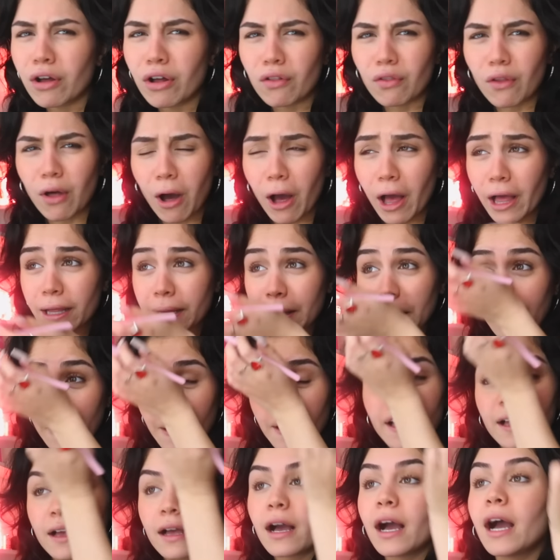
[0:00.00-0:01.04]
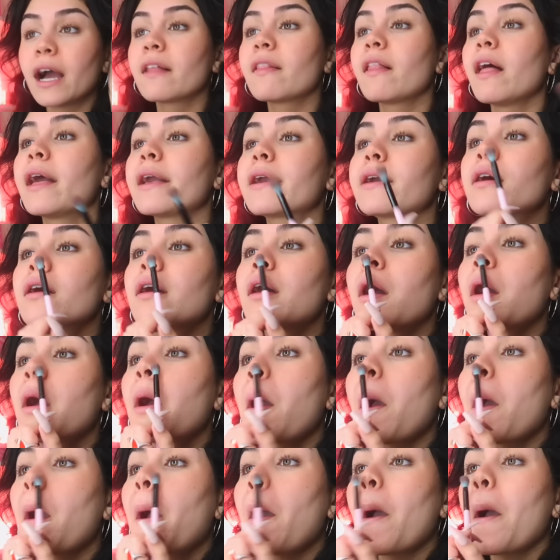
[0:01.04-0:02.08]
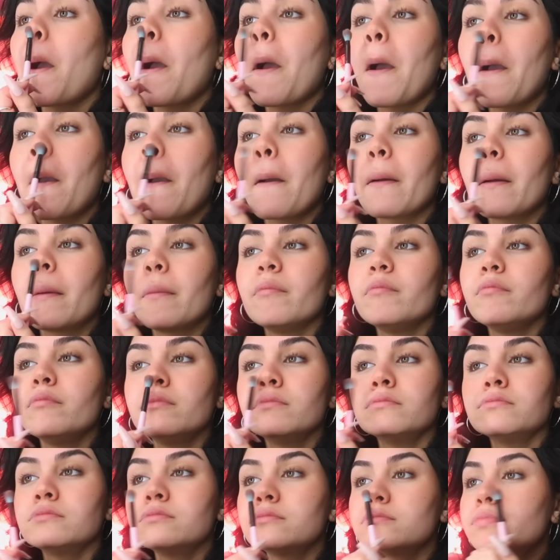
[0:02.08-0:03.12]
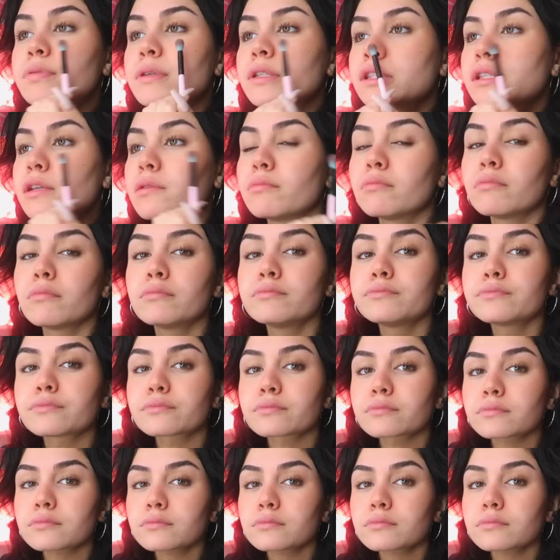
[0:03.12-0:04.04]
a lot. I like put some